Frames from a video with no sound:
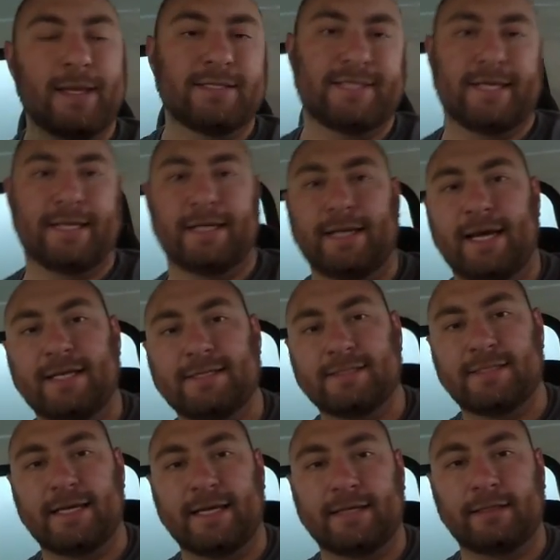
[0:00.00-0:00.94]
to get a nice
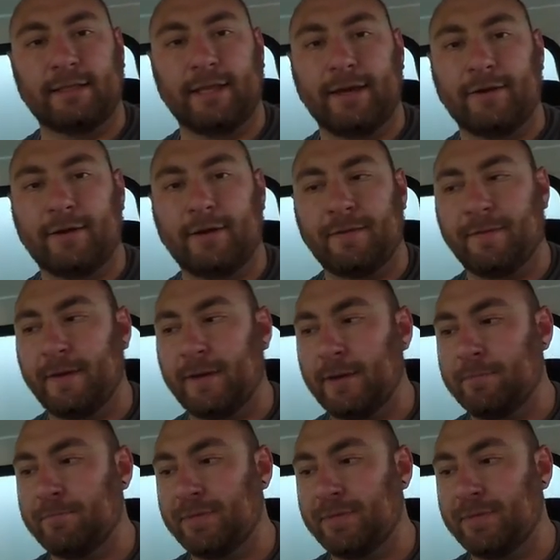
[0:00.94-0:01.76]
thick layer on there.